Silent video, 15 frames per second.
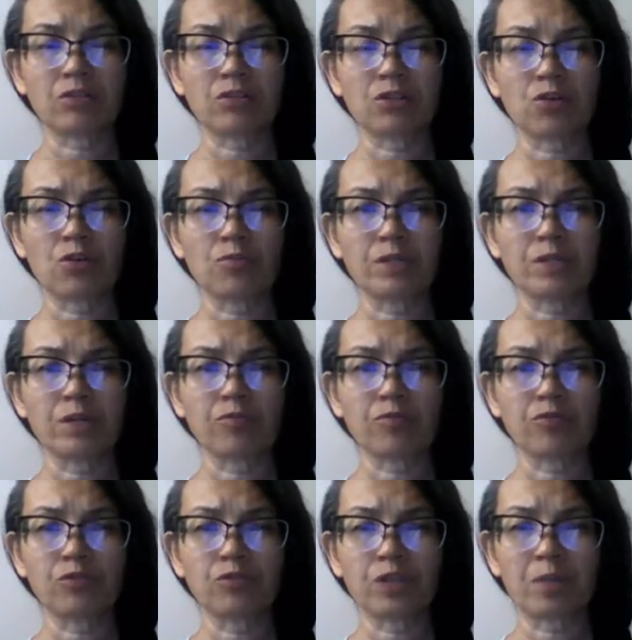Is Hometown
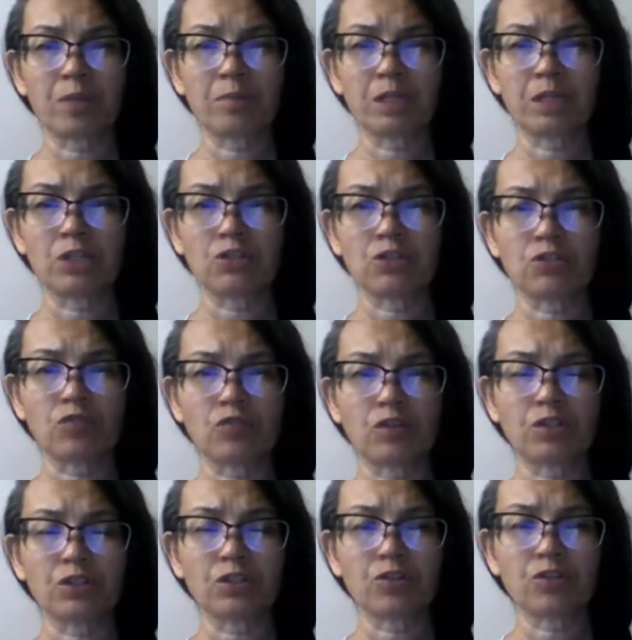Food Company issues
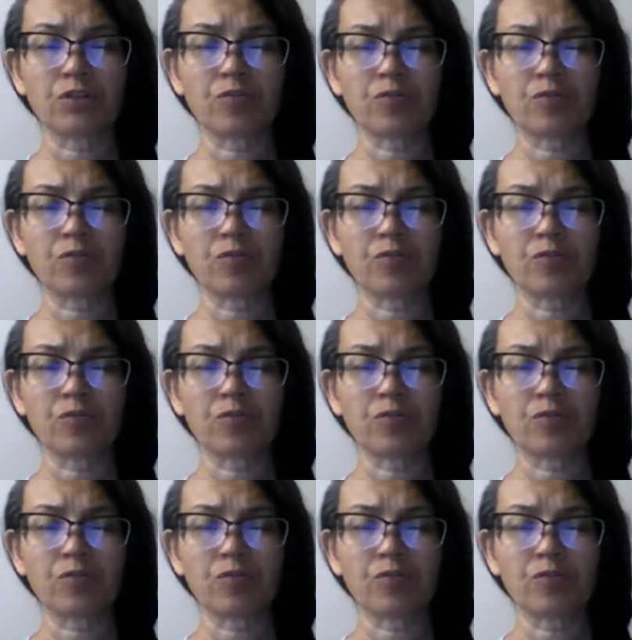voluntary